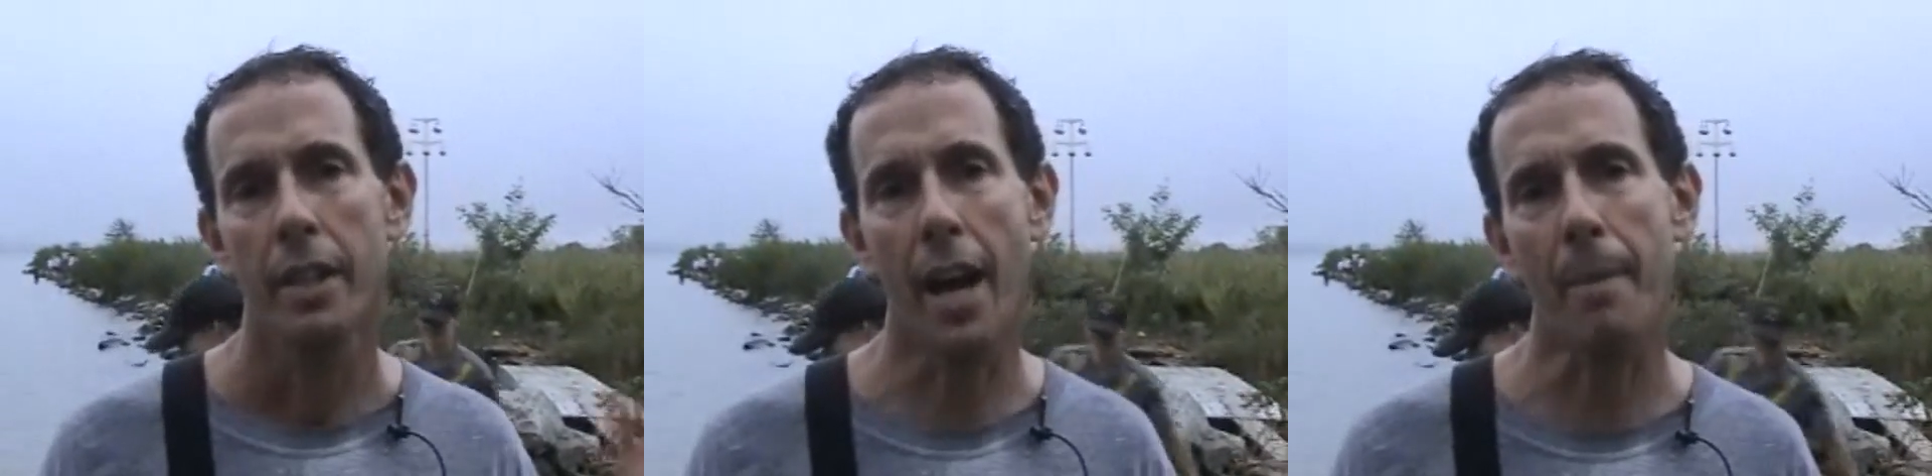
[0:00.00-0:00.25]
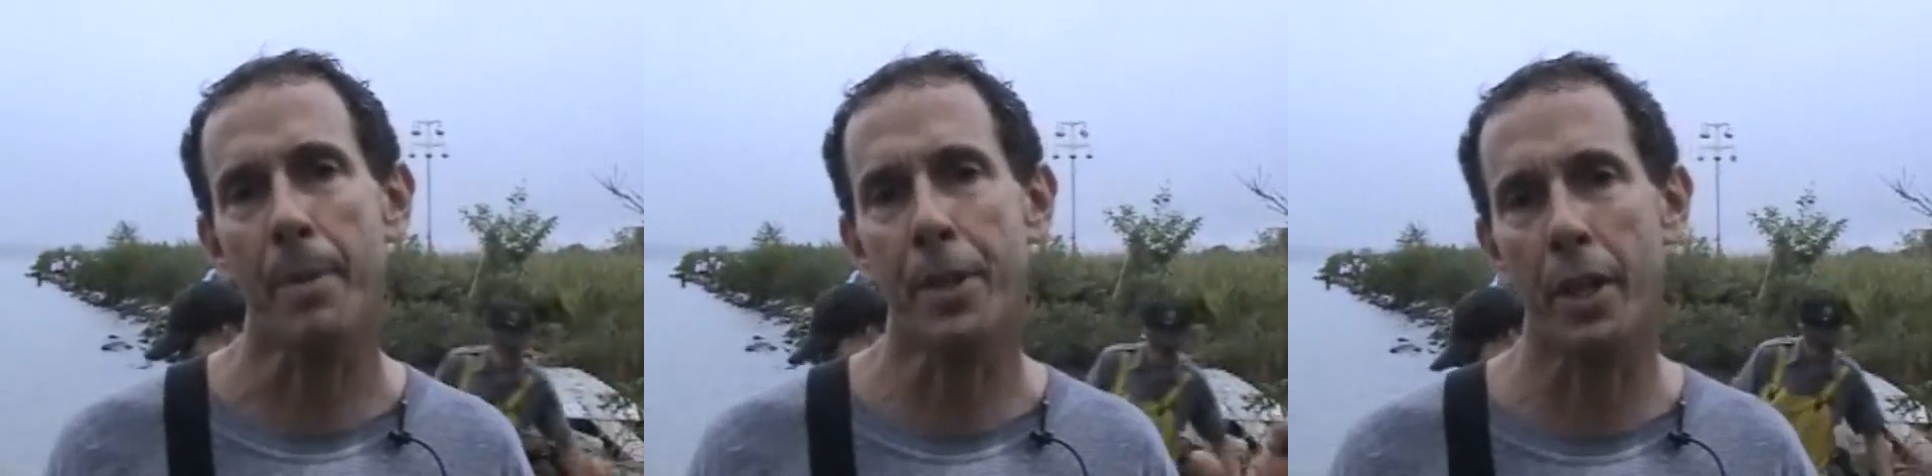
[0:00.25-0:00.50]

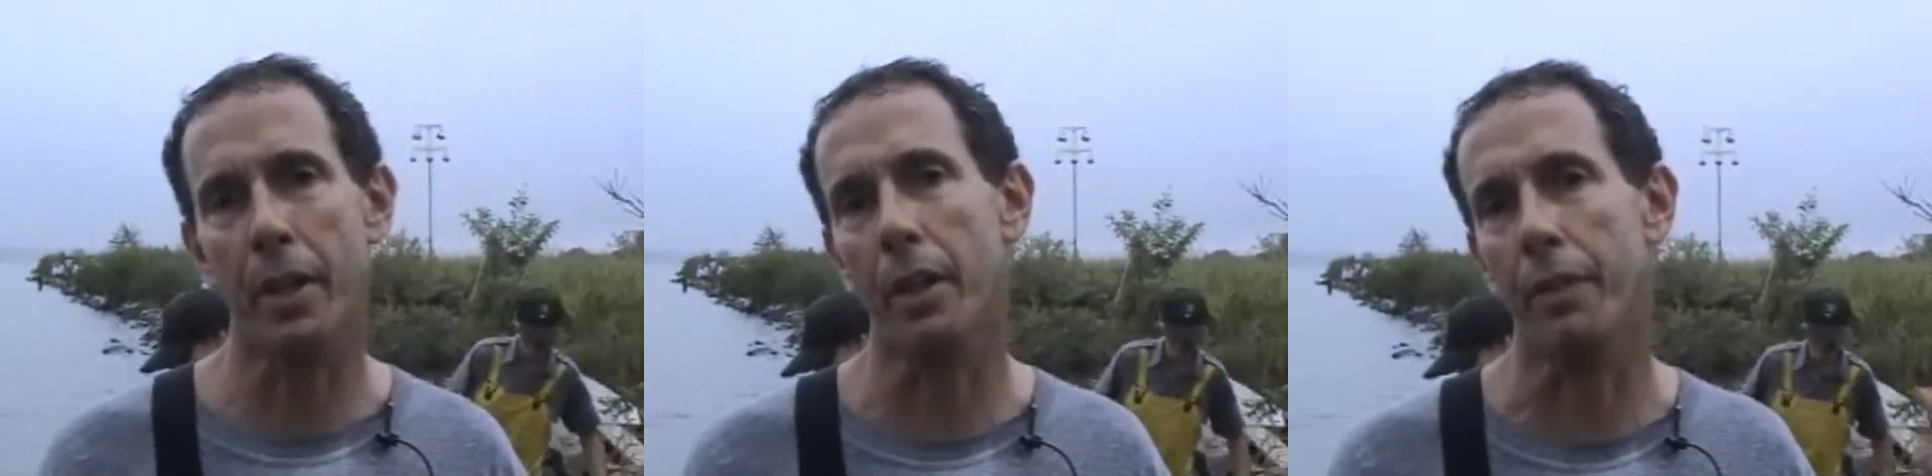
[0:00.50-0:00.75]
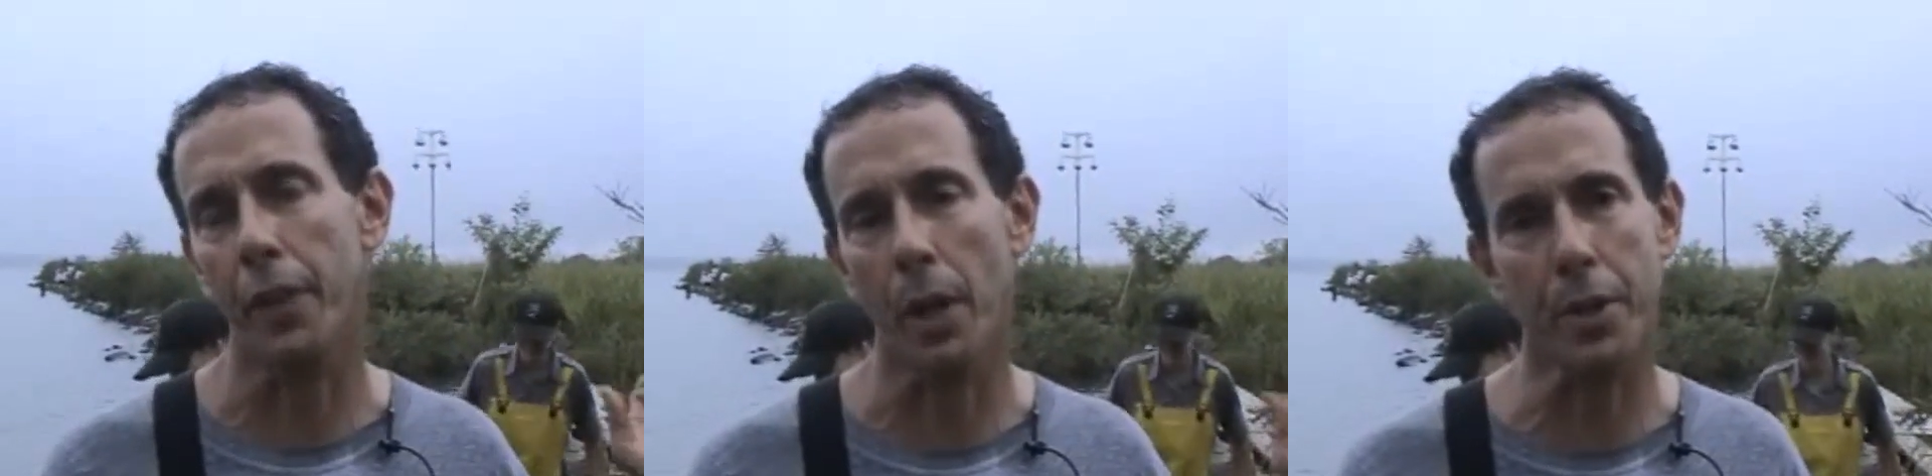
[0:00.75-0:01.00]
that
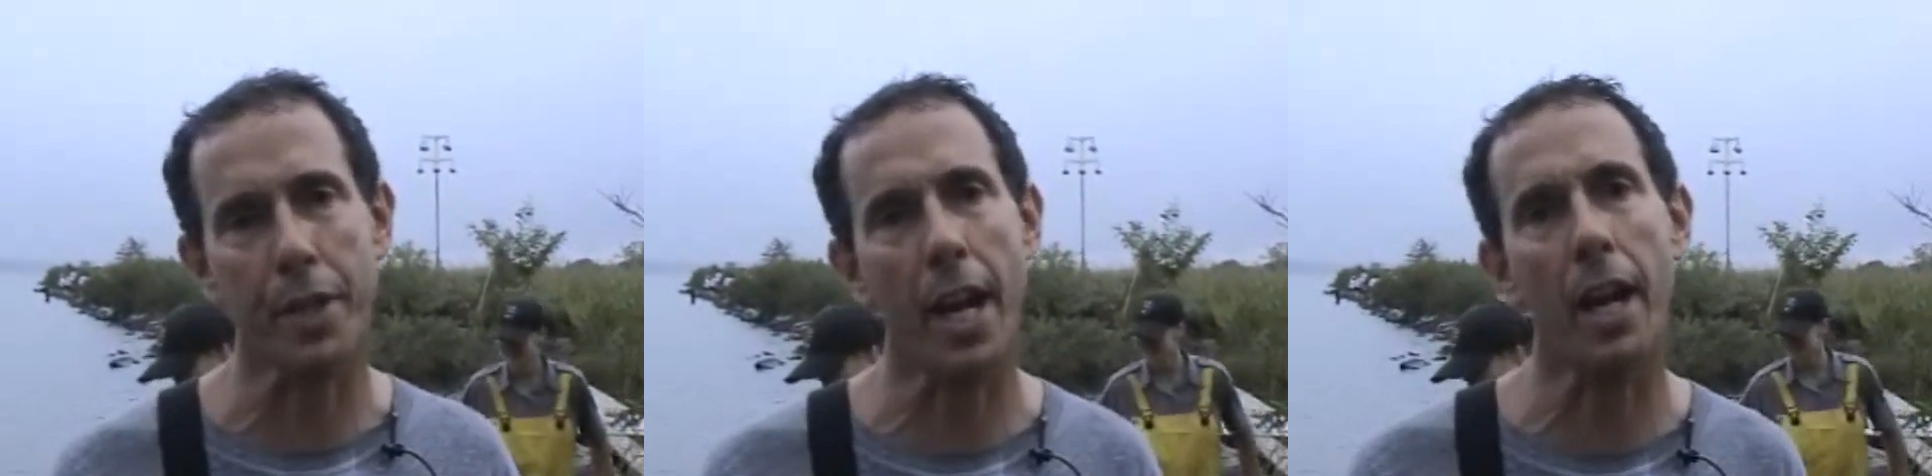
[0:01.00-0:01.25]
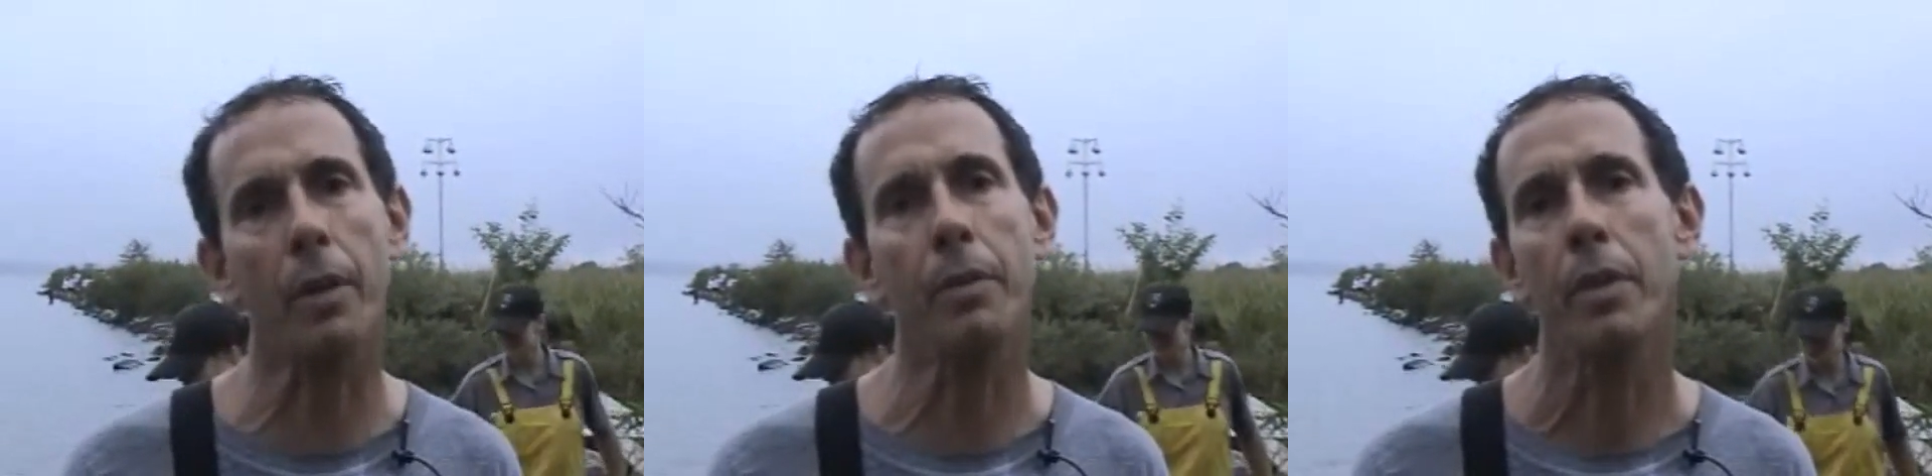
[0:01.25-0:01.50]
material flows
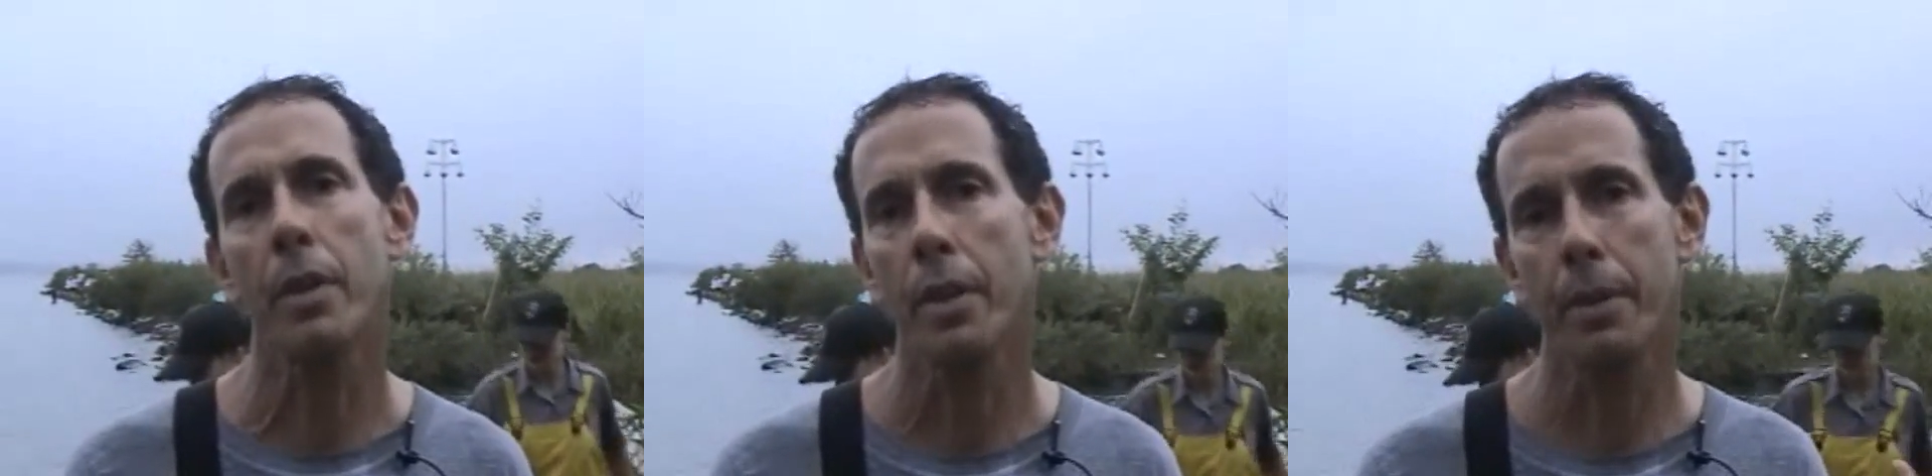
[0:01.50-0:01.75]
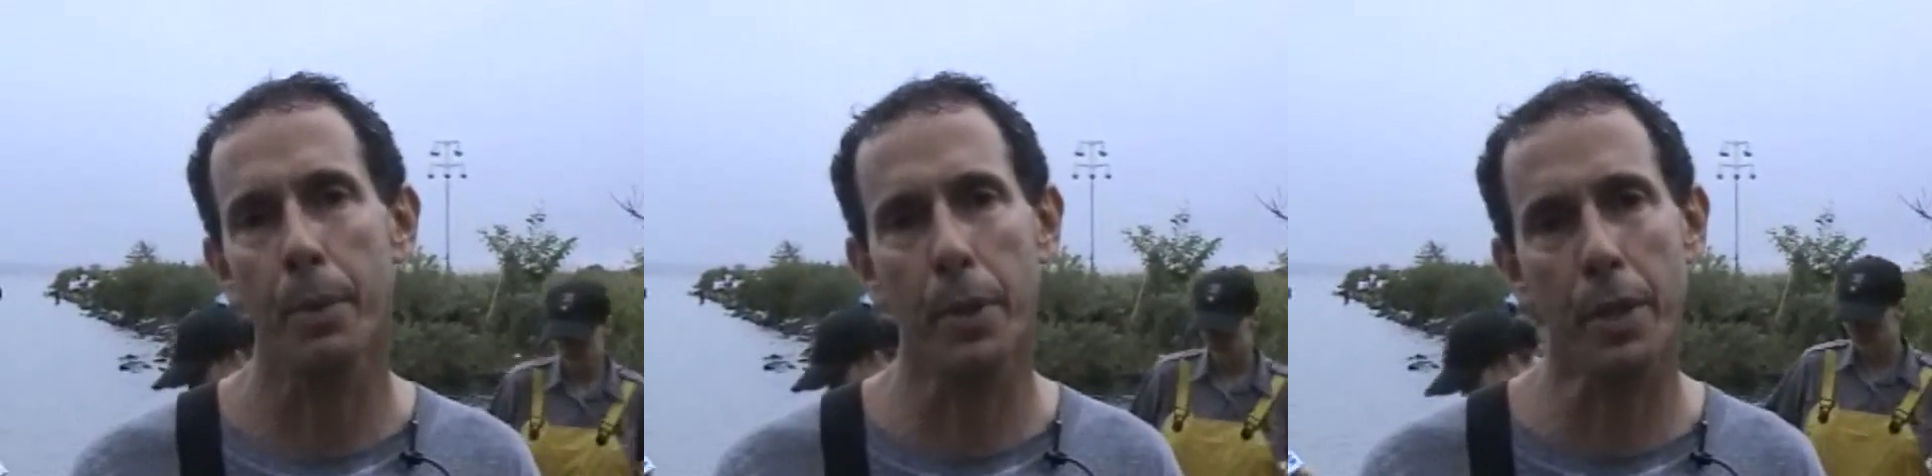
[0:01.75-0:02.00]
down
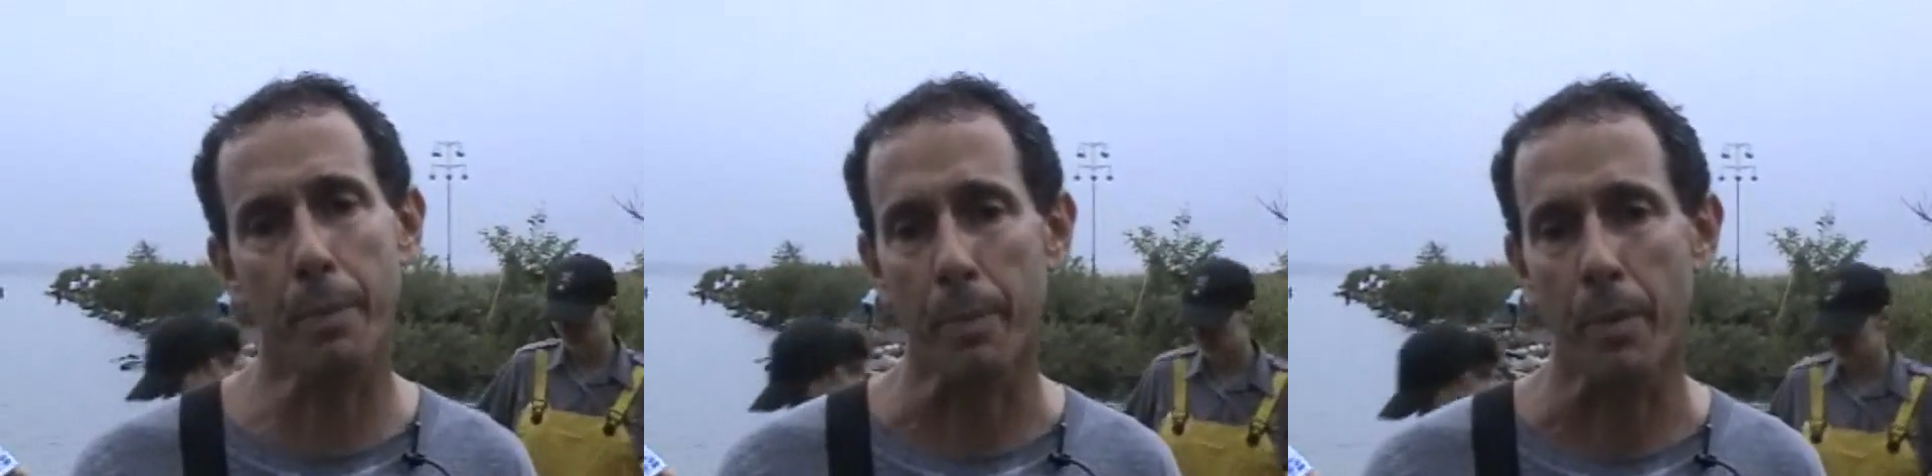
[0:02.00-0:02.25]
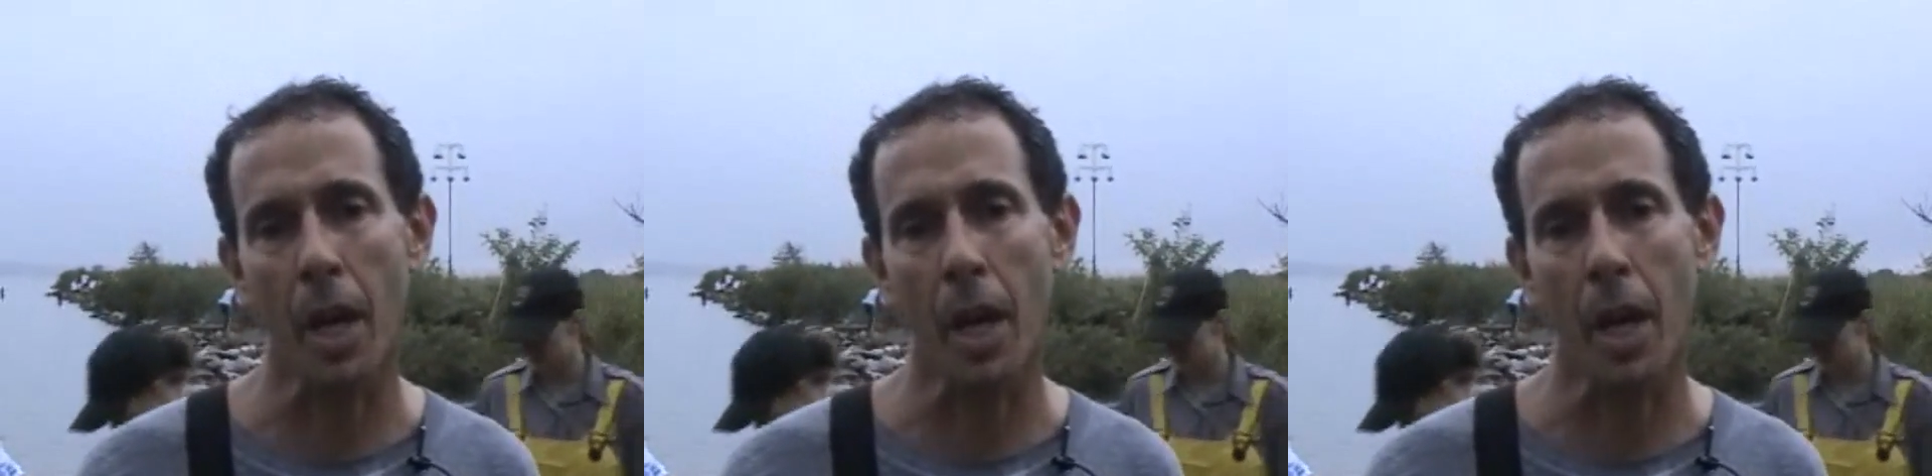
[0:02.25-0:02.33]
through the